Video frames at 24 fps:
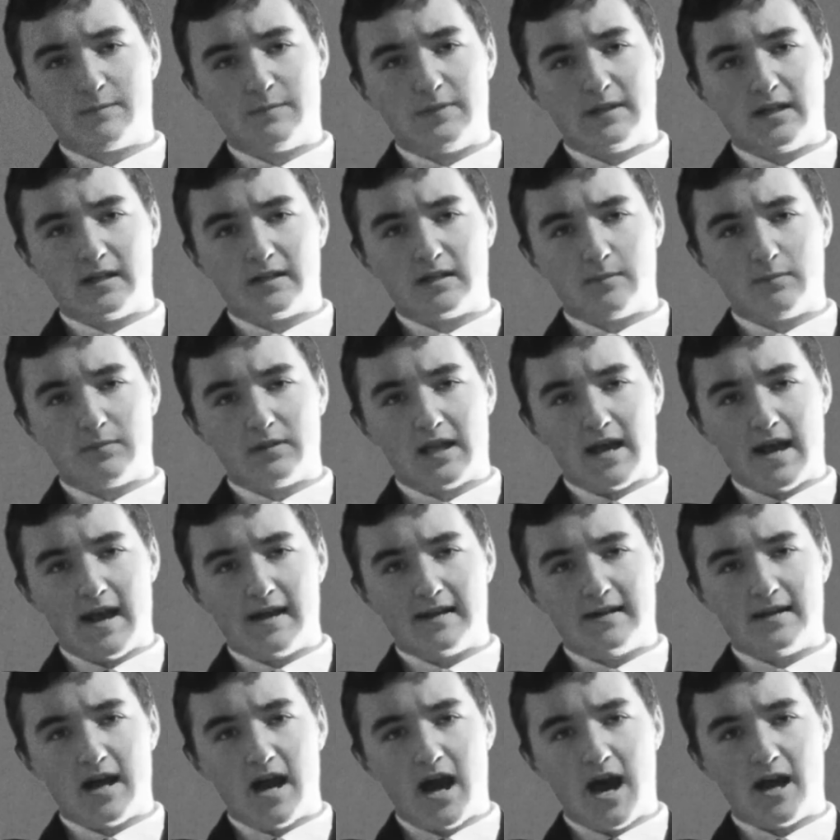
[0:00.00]
this being the
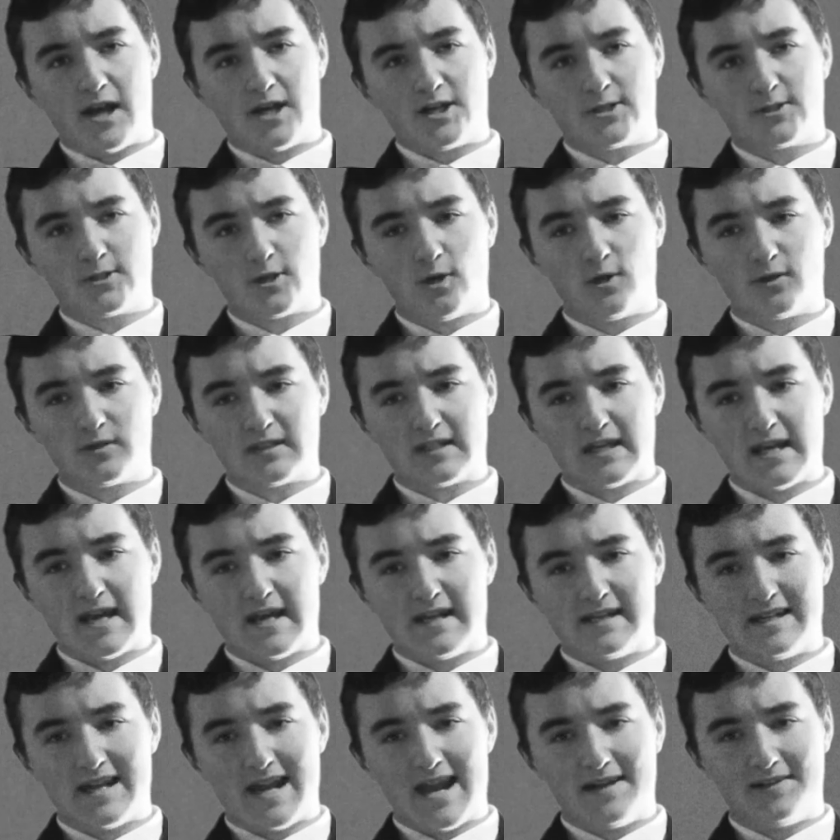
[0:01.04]
plan, I shot
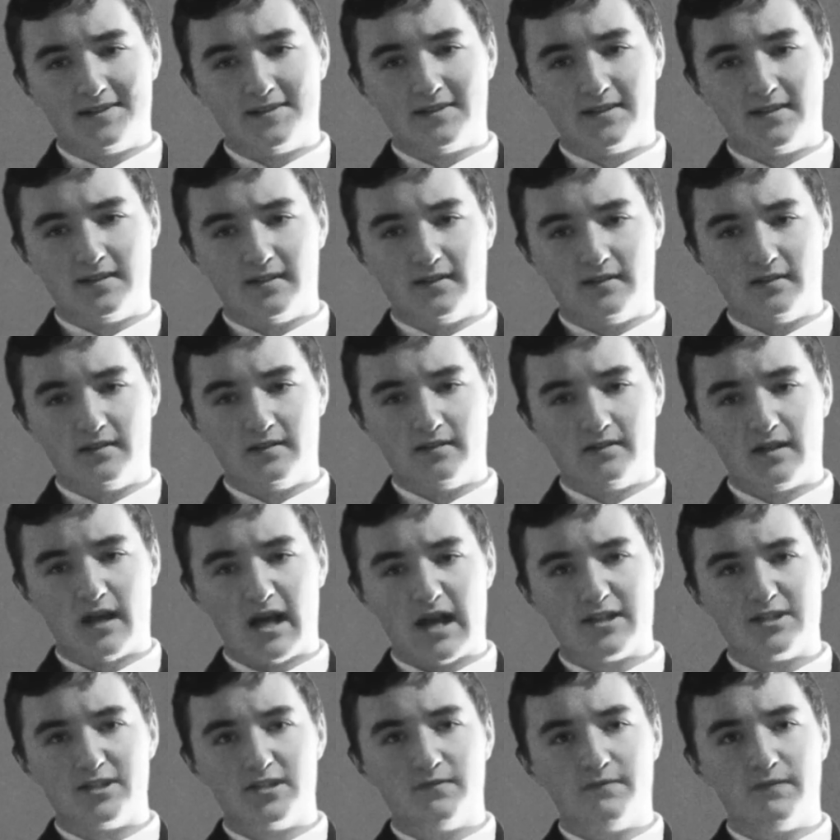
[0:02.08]
and edited it
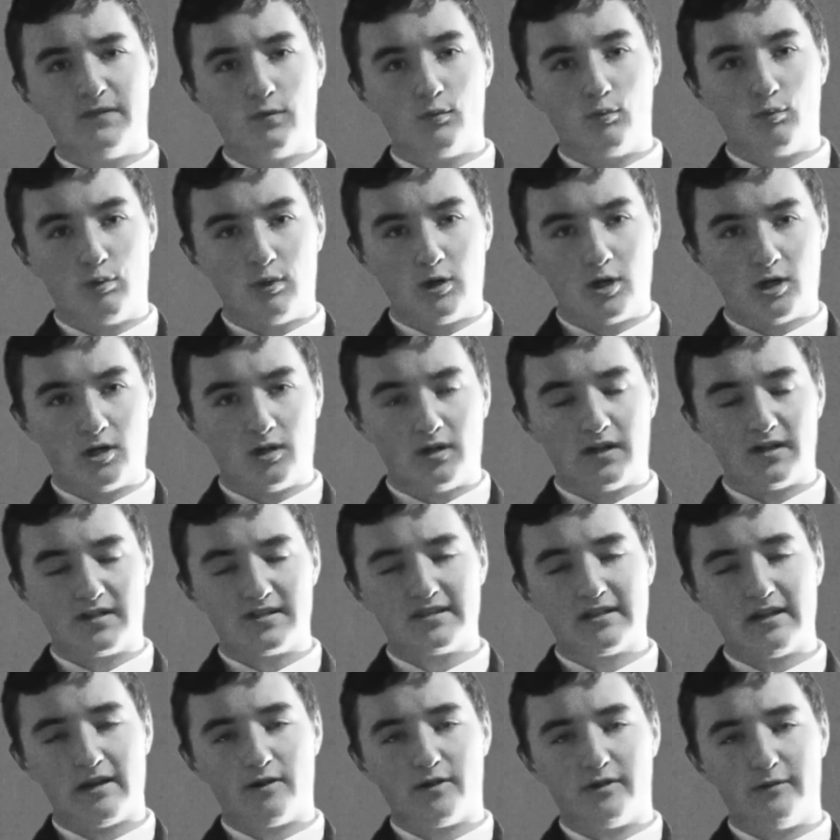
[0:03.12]
as if it were a
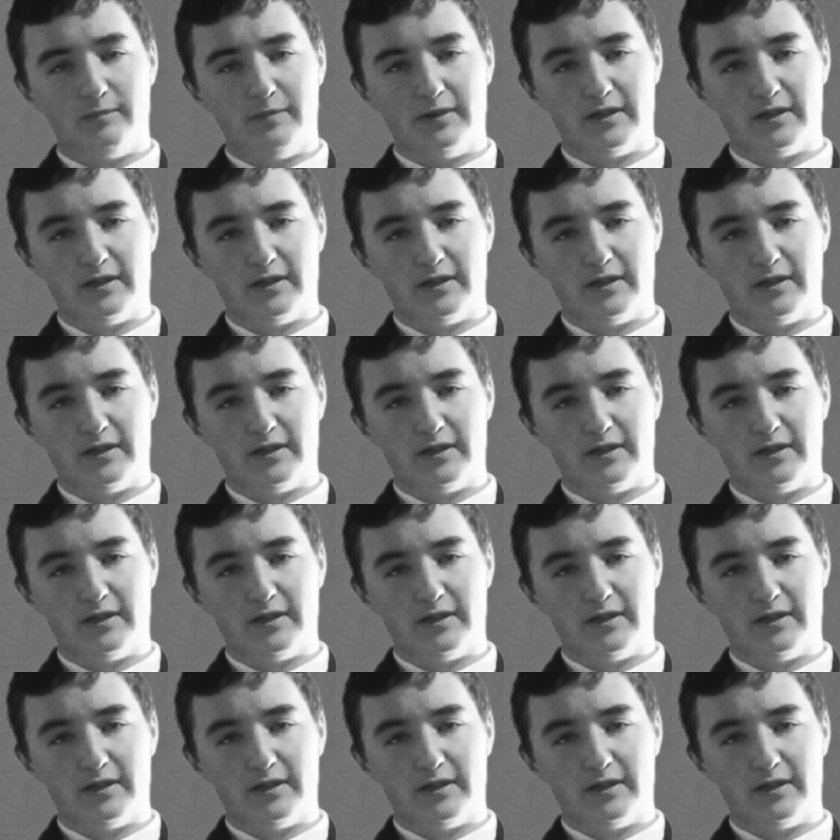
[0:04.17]
sound